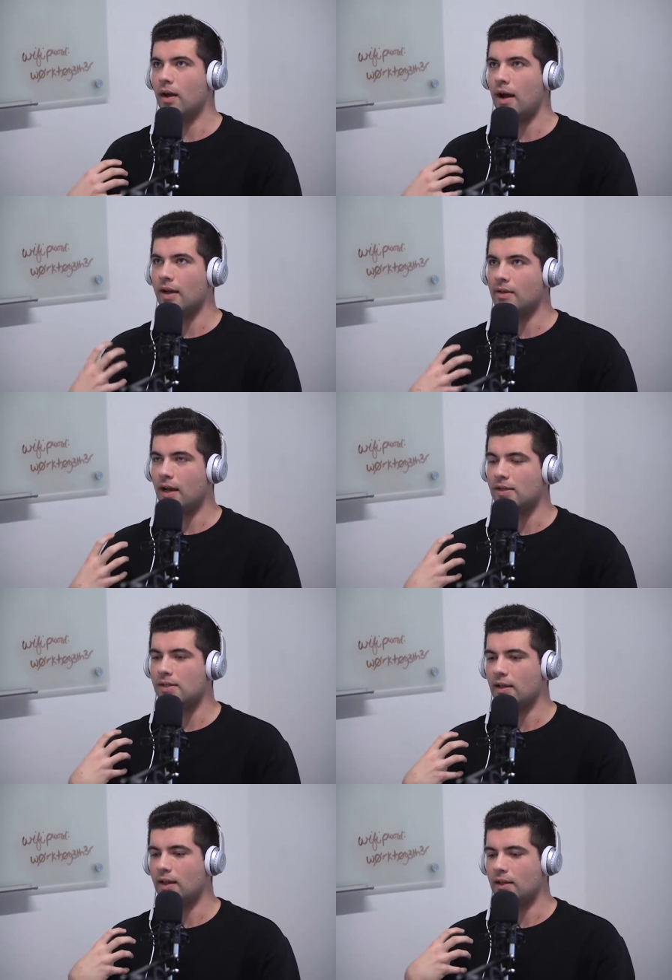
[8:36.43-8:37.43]
I
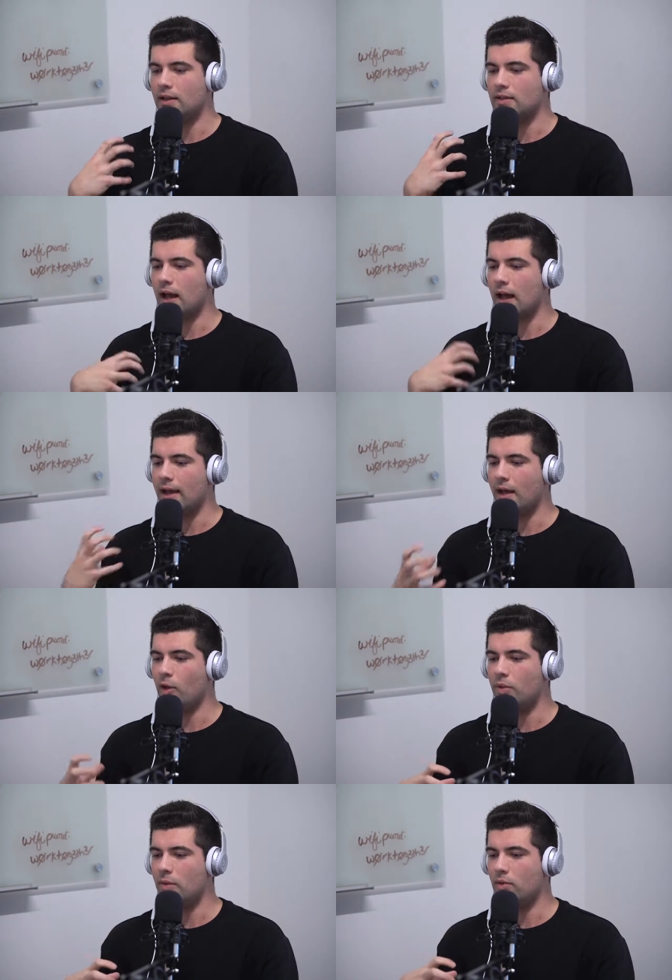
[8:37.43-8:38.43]
see it like this. I
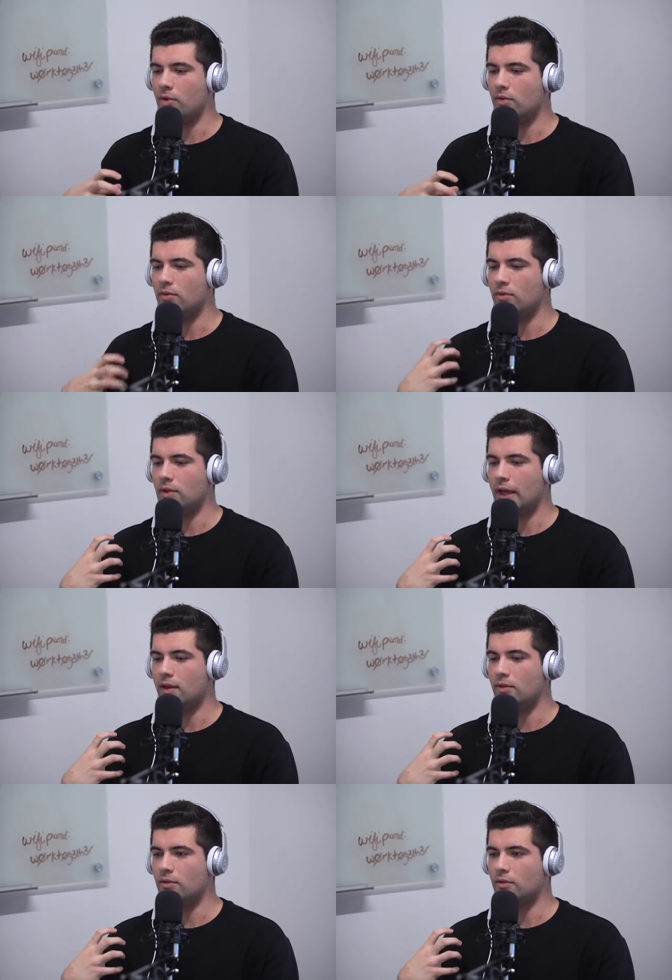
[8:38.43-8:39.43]
help people
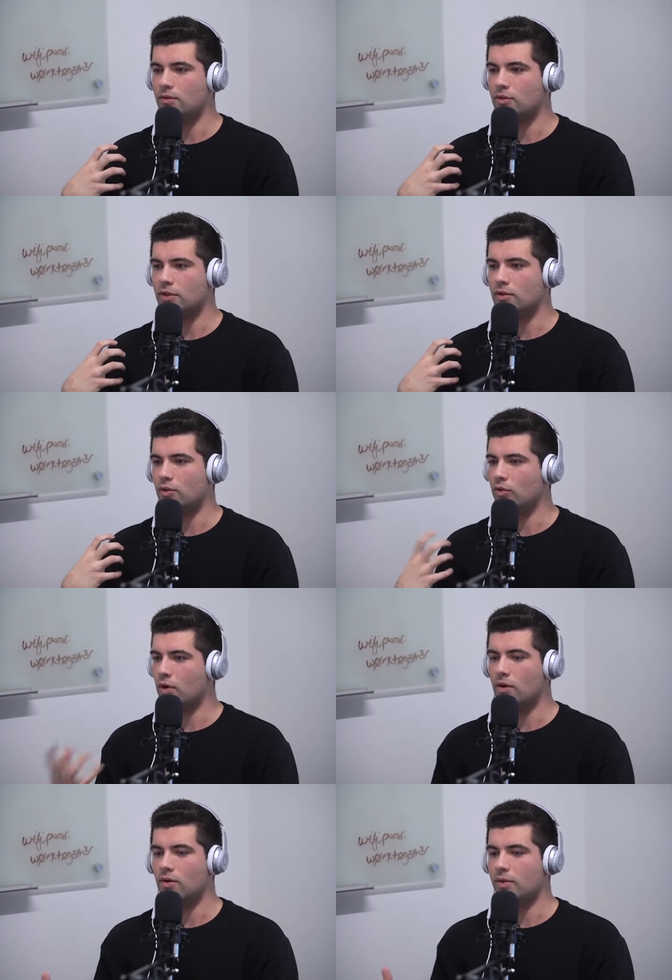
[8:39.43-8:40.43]
just
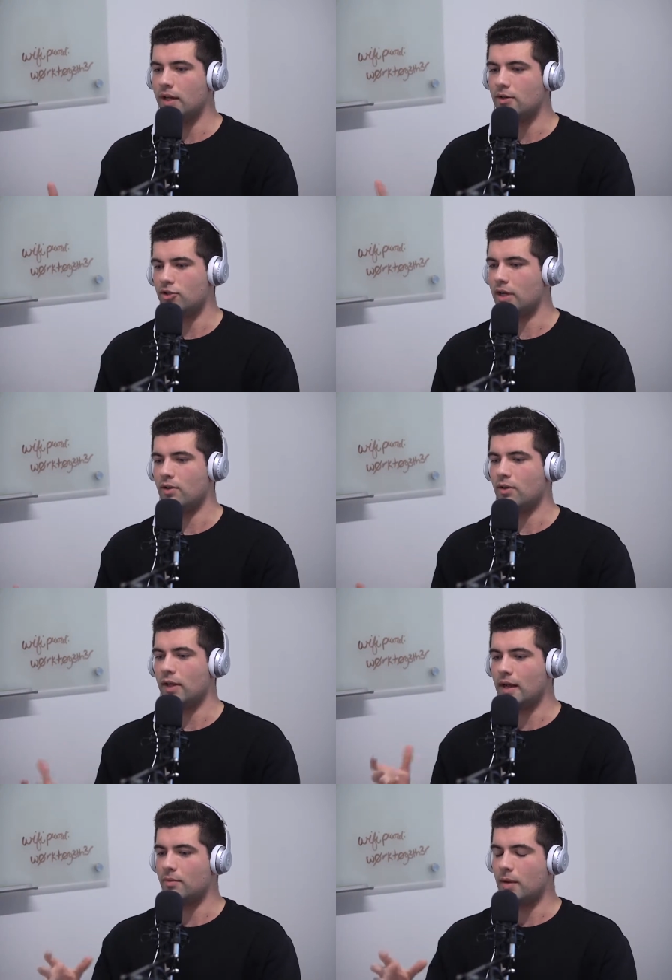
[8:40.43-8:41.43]
grow in general.
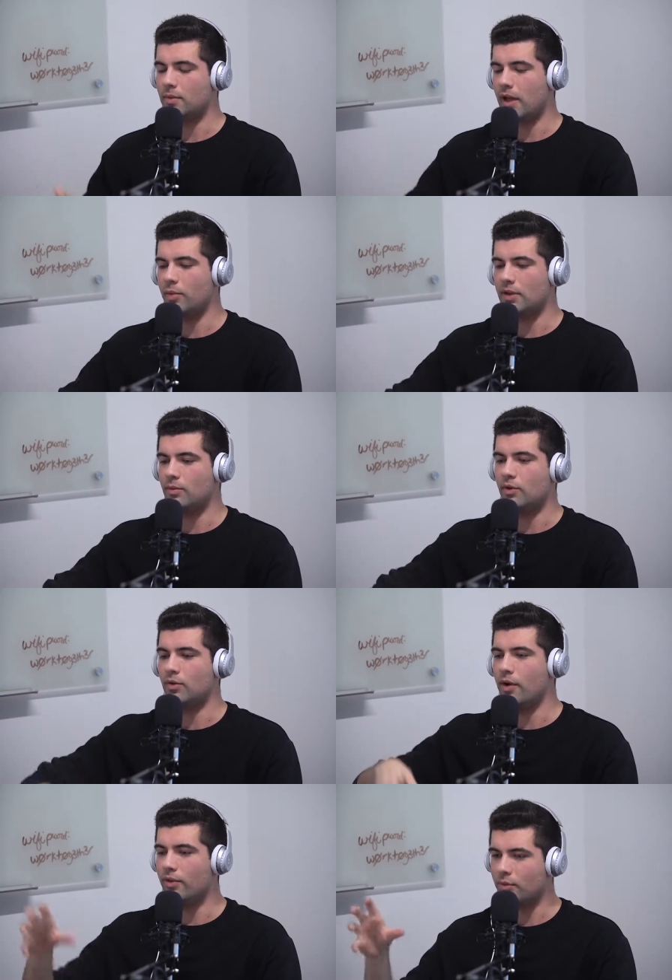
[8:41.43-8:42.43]
I'm helping them
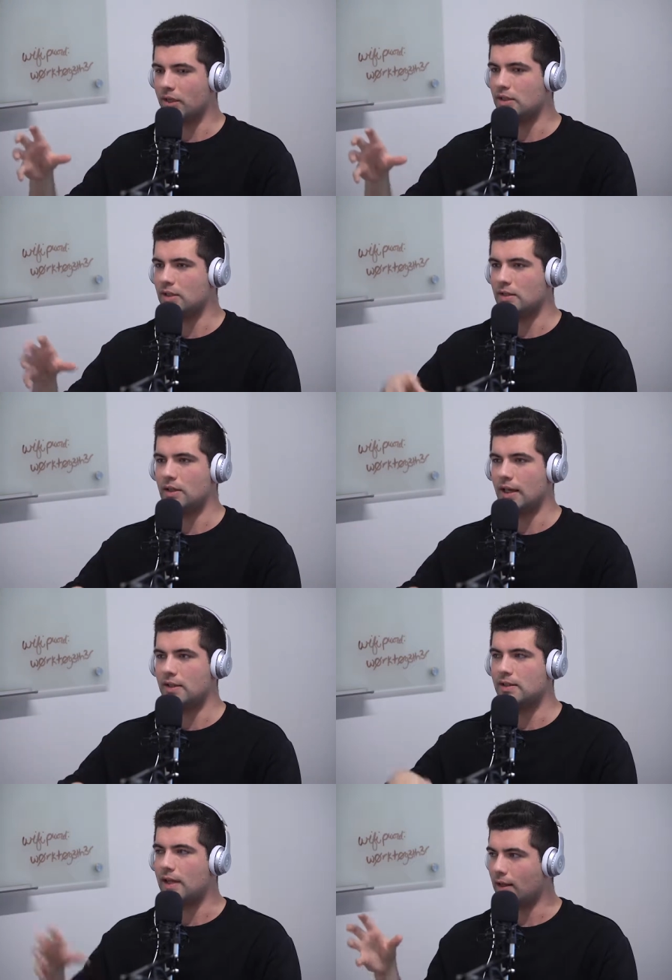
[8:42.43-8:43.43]
grow their business and
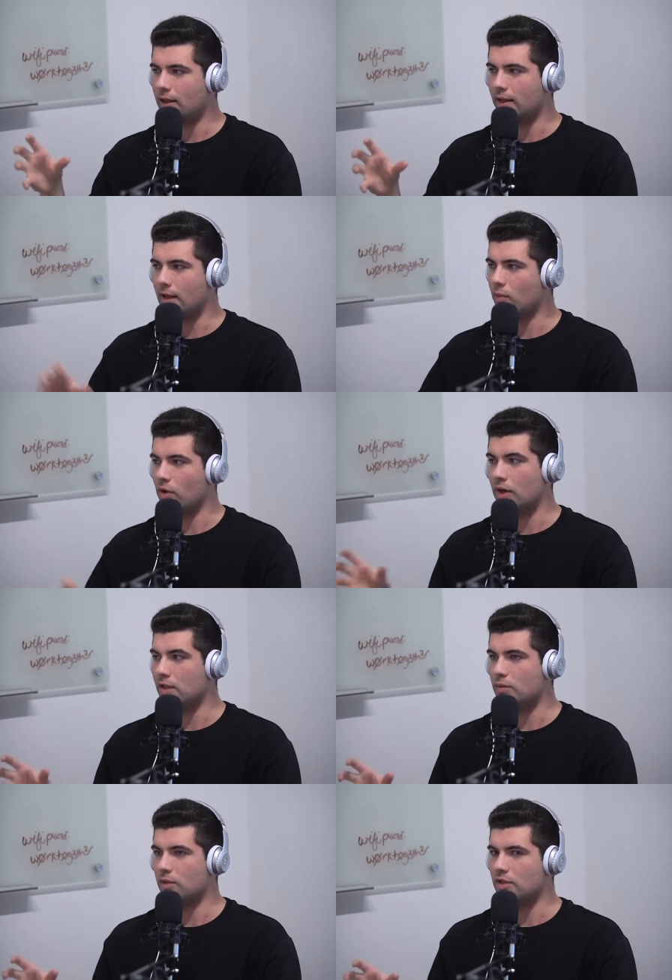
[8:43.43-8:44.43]
scale it and get more
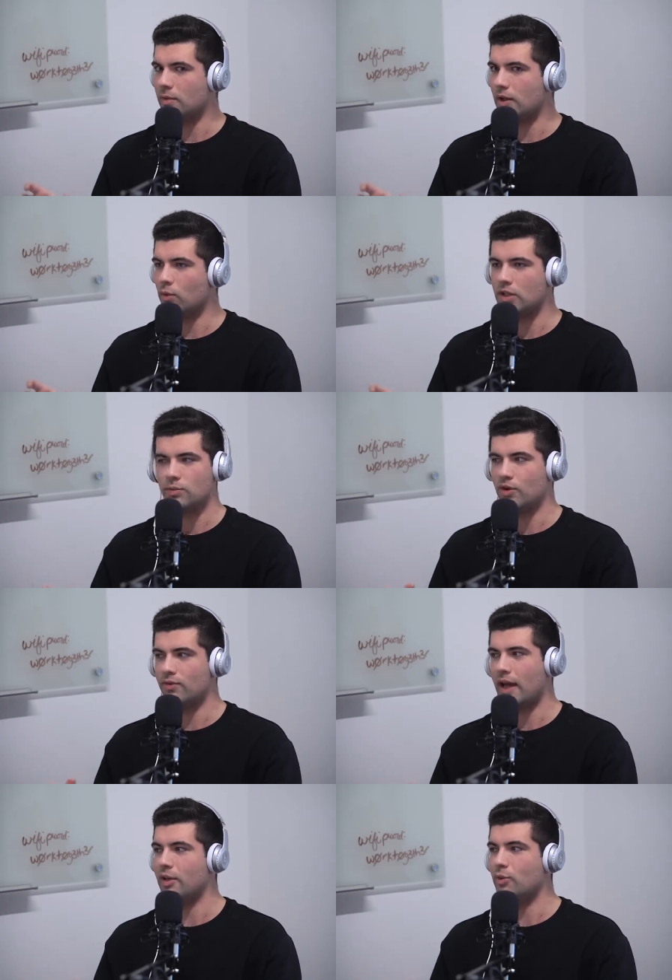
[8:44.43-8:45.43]
customers. I'm what's more
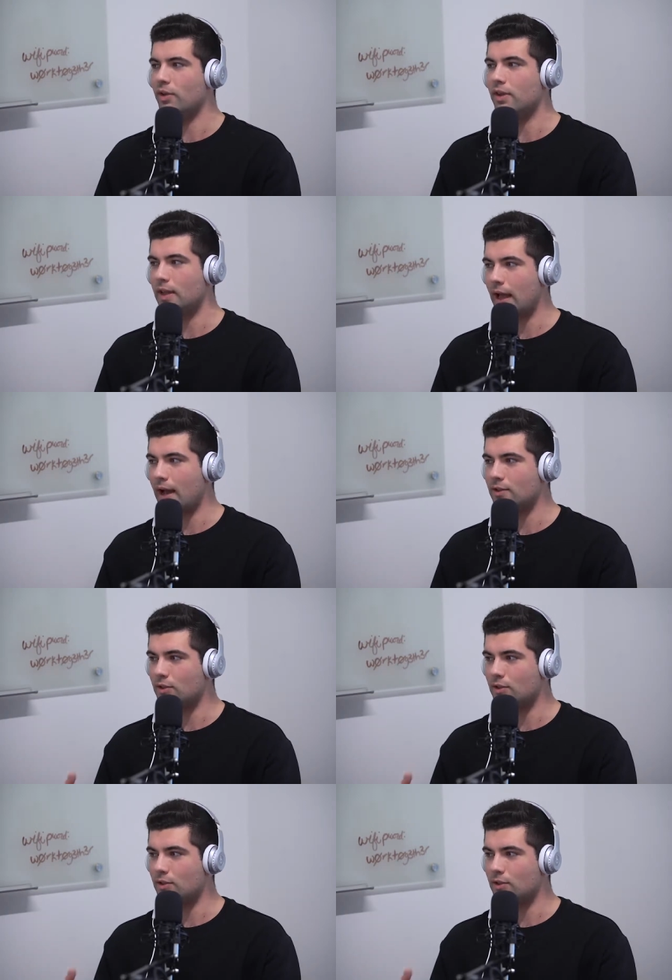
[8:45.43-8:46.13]
valuable than that?